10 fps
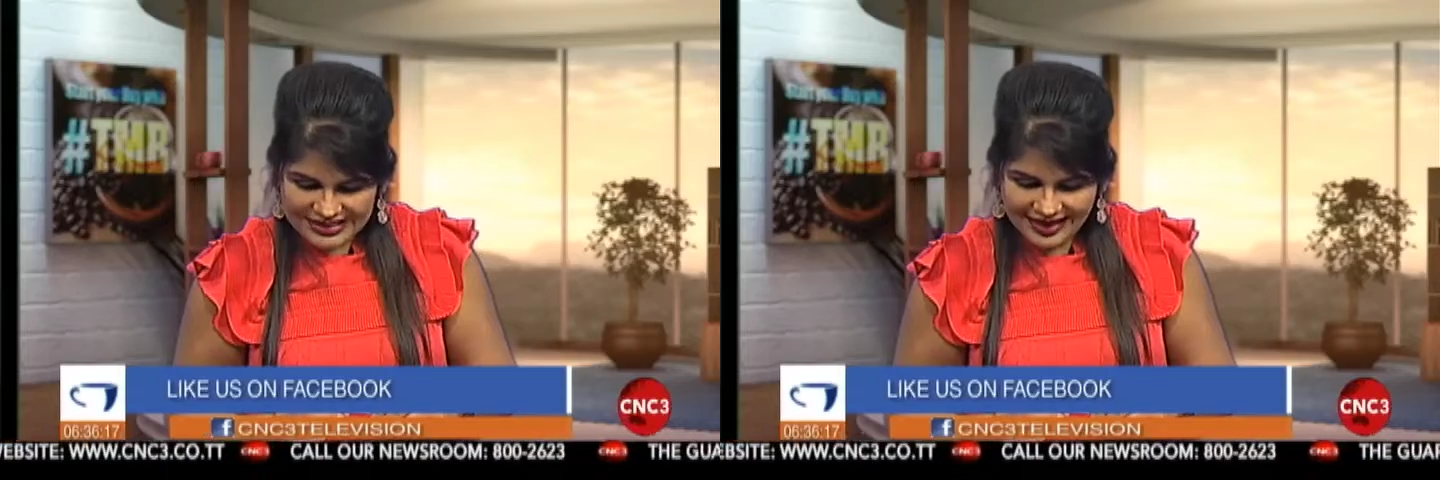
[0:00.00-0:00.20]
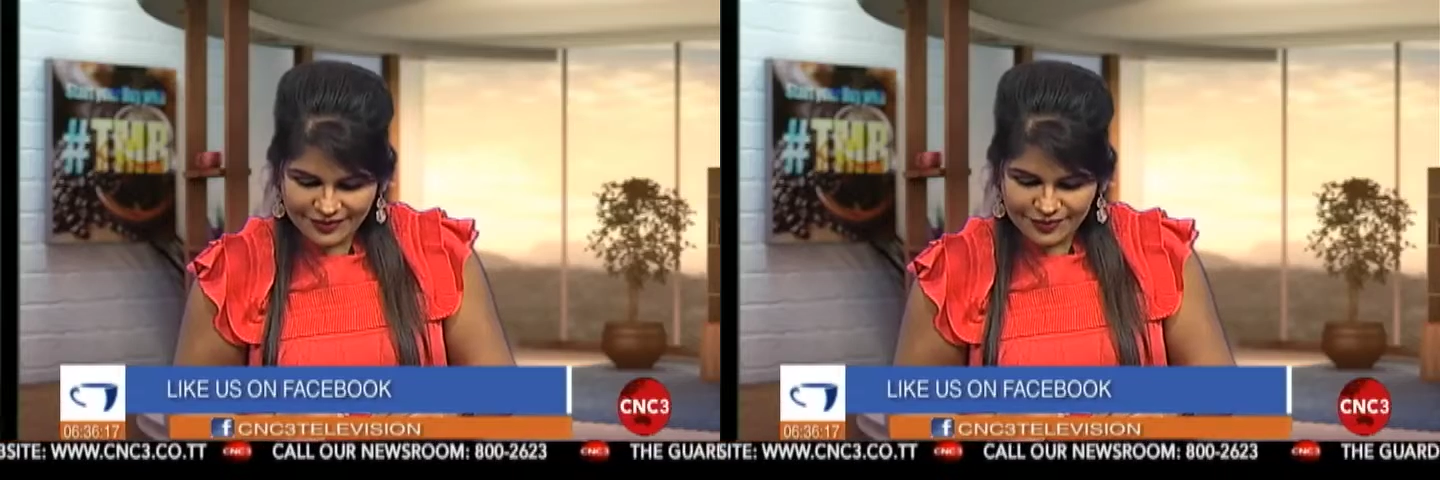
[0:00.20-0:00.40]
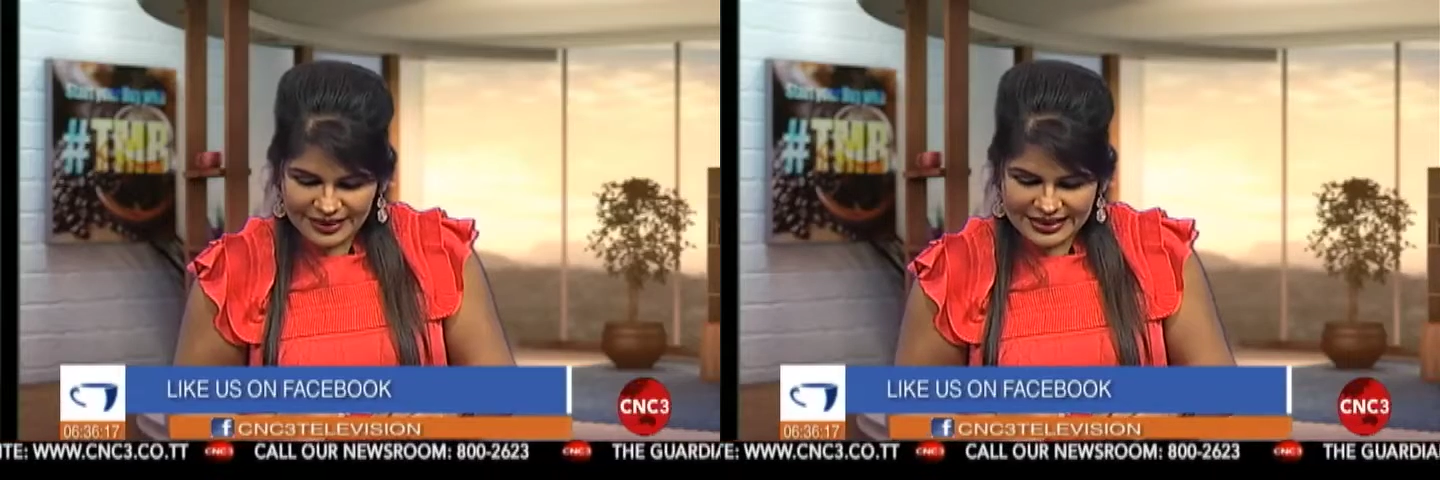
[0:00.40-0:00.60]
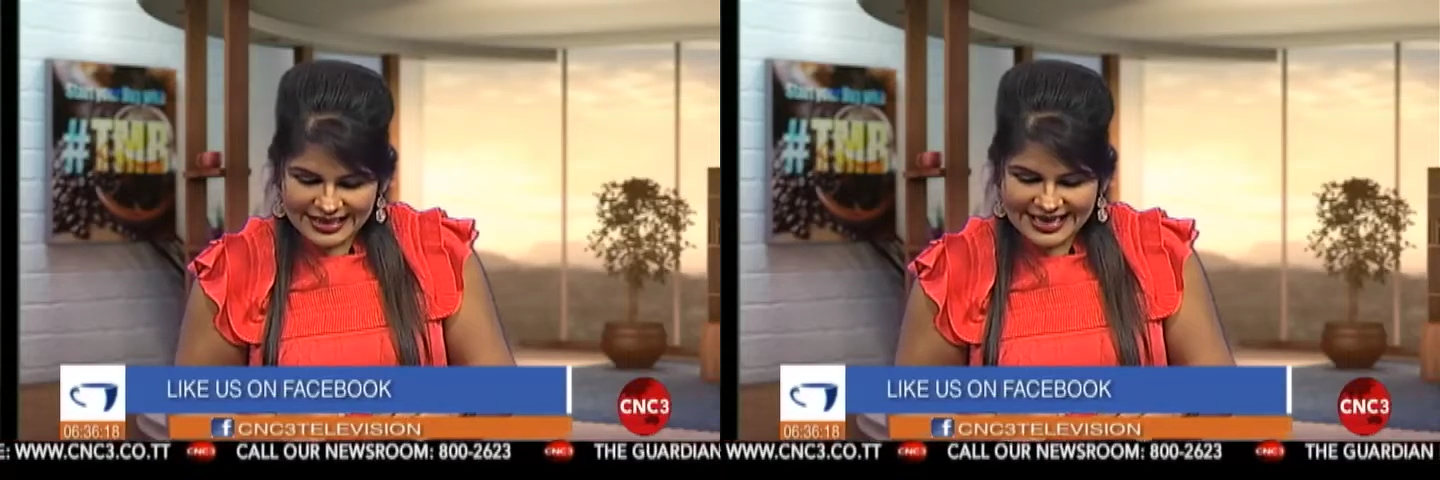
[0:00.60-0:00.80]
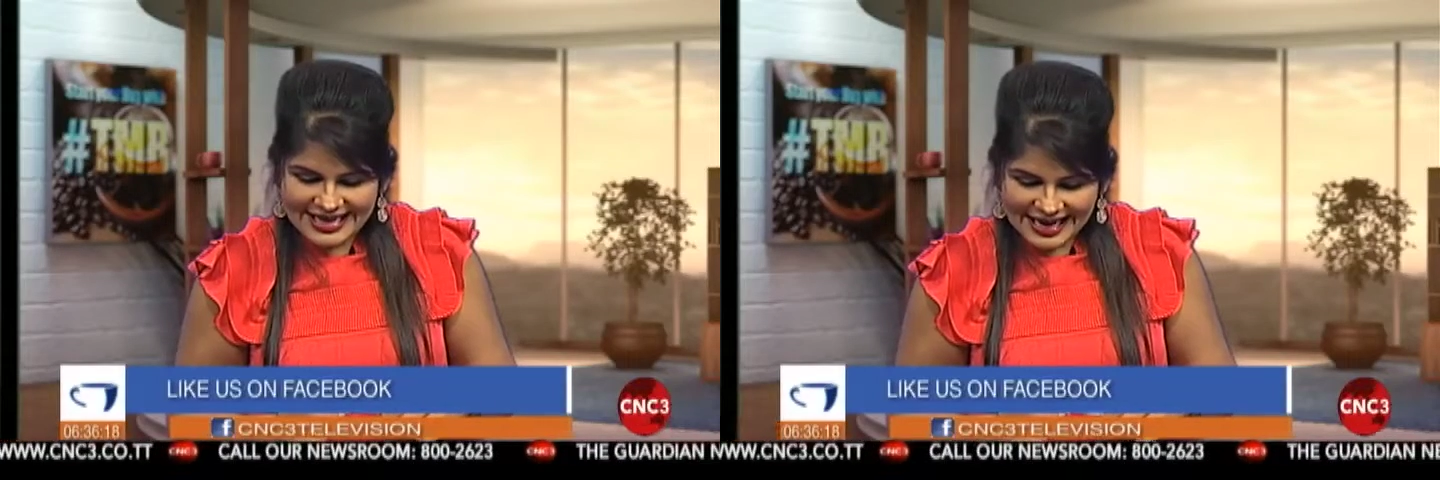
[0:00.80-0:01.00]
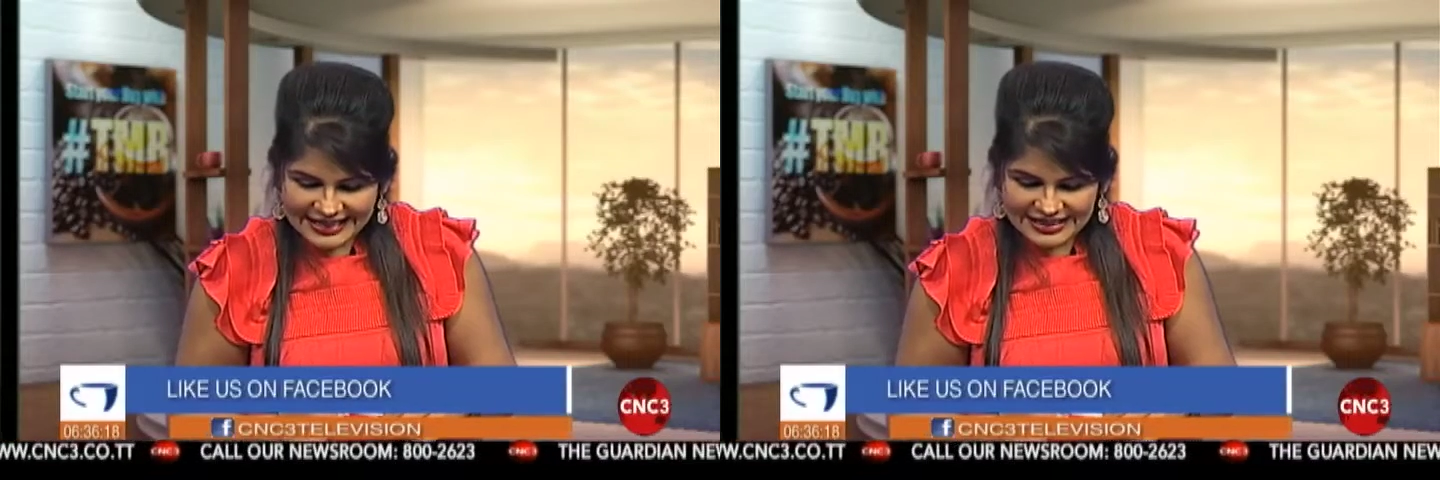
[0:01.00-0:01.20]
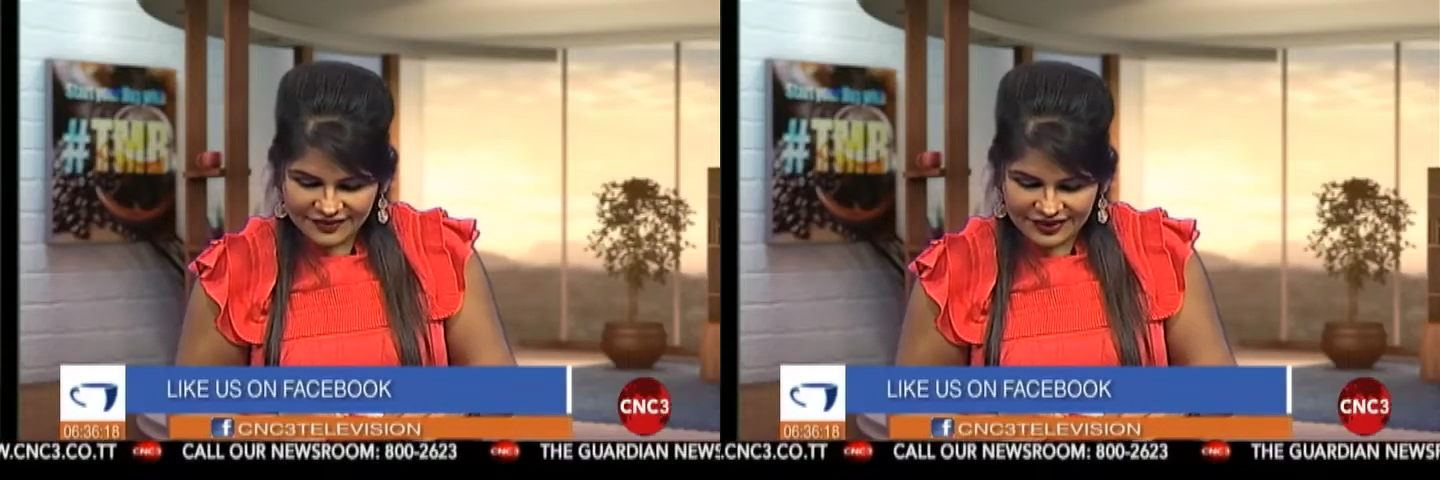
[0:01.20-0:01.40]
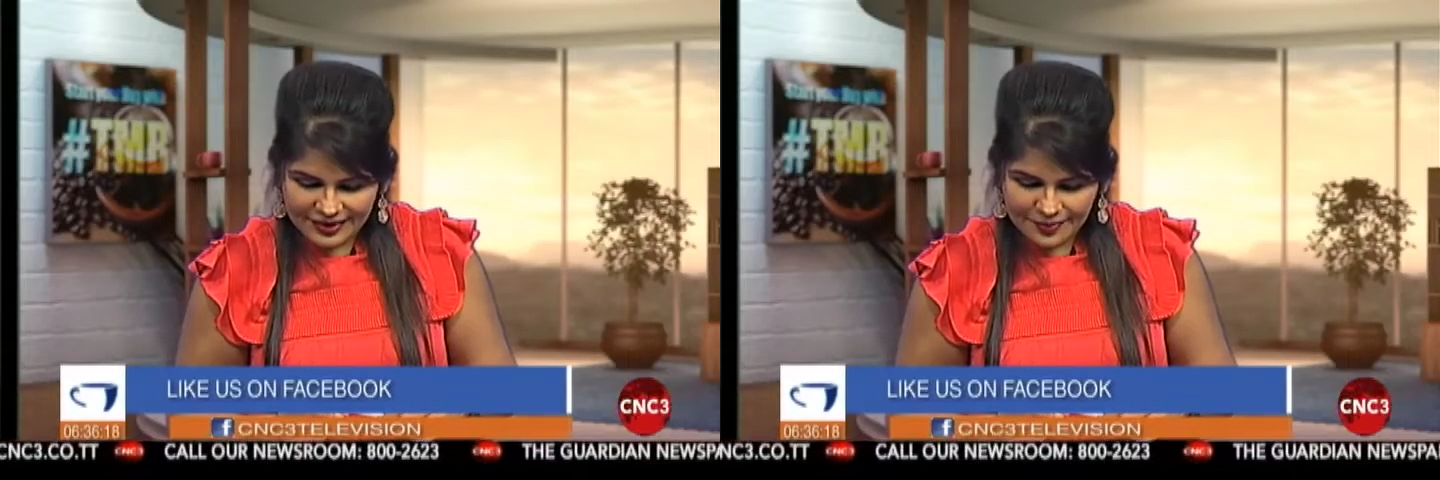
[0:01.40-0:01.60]
have been
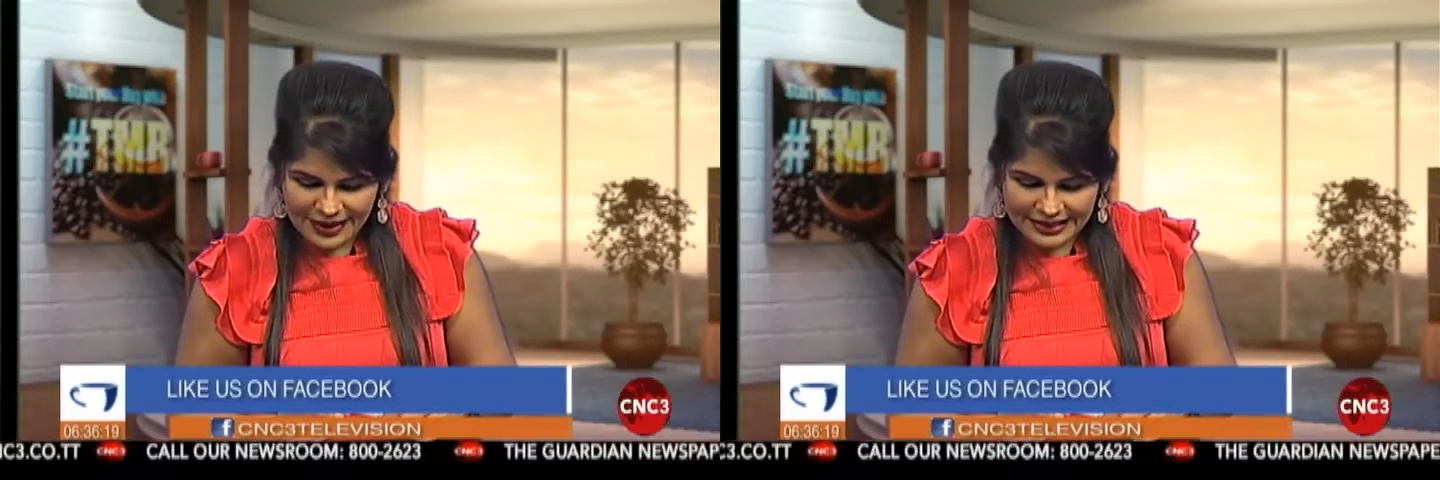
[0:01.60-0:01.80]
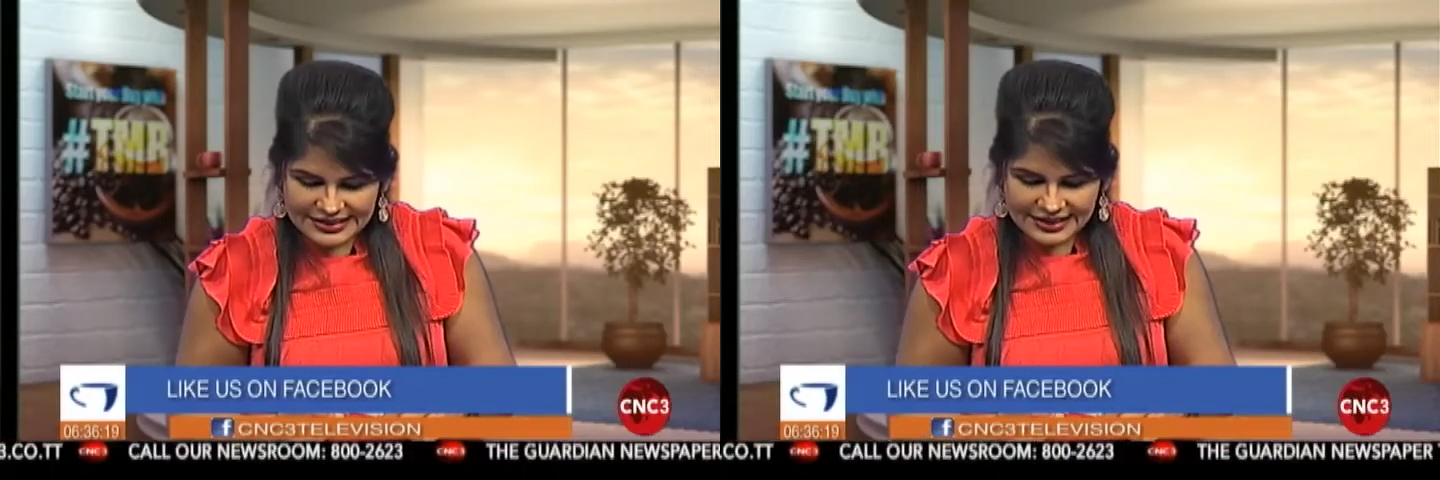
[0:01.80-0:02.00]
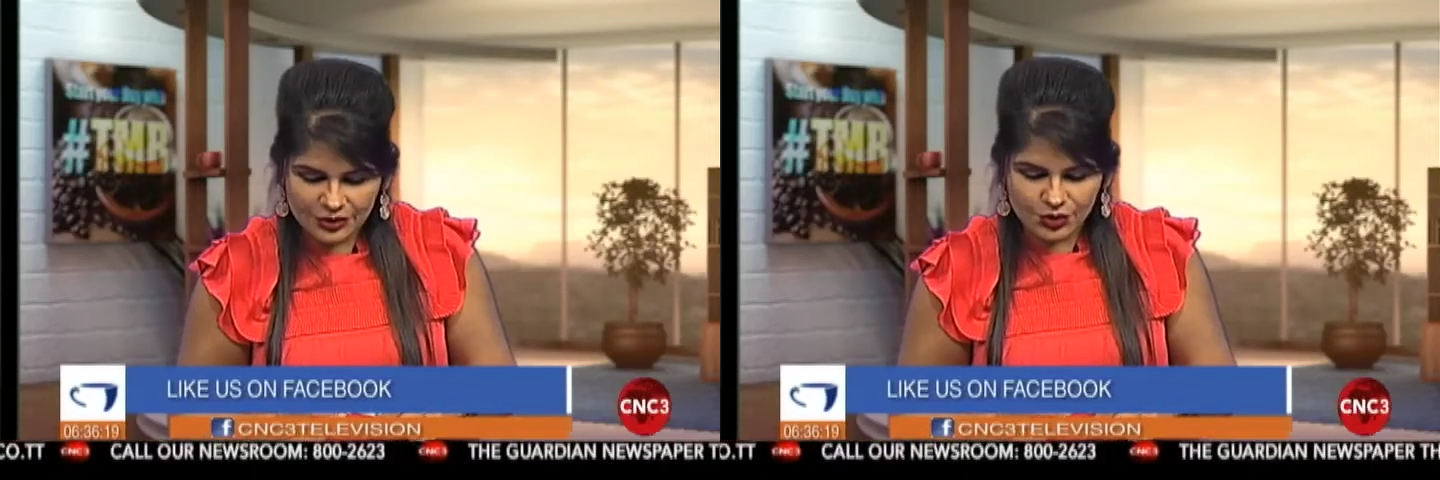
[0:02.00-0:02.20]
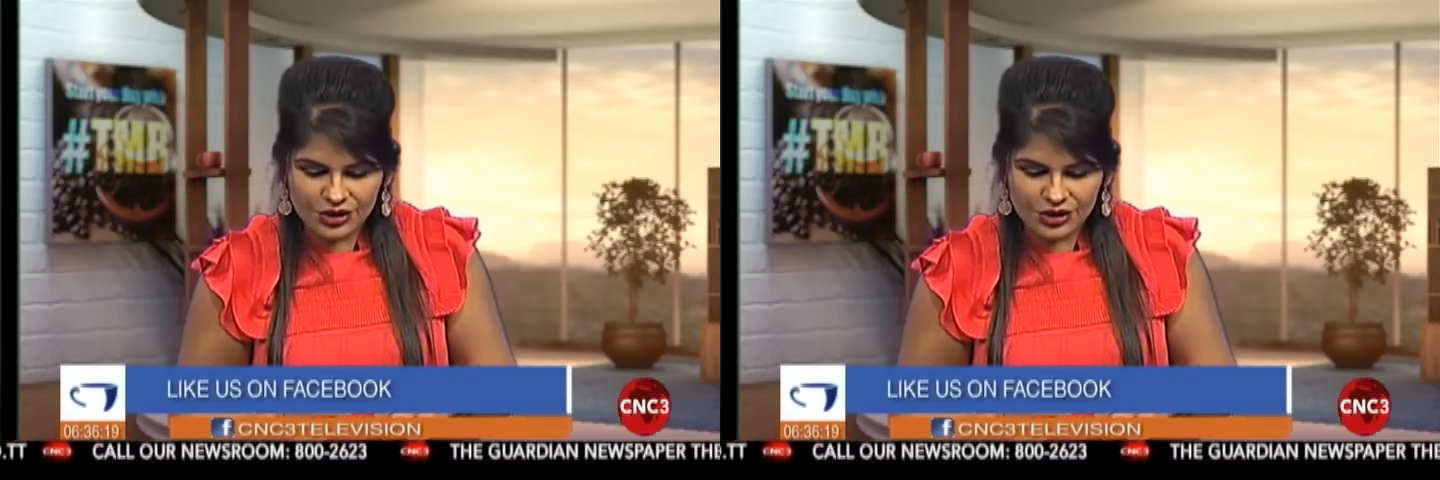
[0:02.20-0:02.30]
negatively impacted and